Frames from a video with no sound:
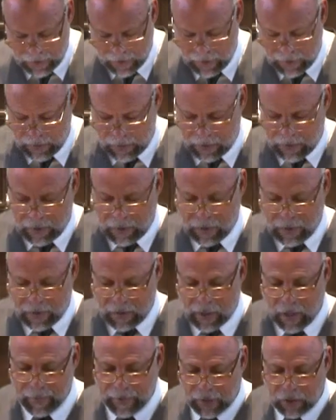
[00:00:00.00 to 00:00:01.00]
Yes, sir.
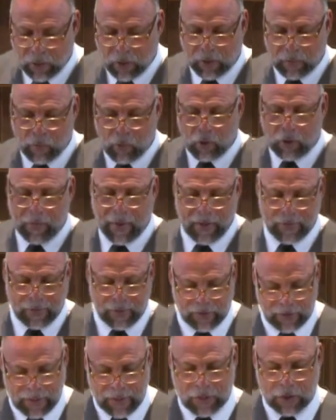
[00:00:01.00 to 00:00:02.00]
I'm going to talk more
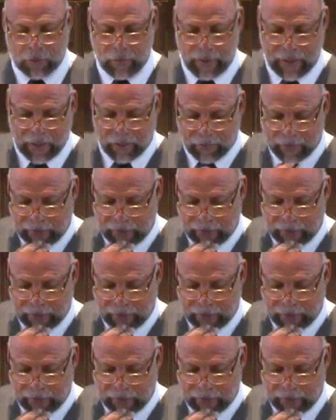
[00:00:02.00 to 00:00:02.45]
about this next week.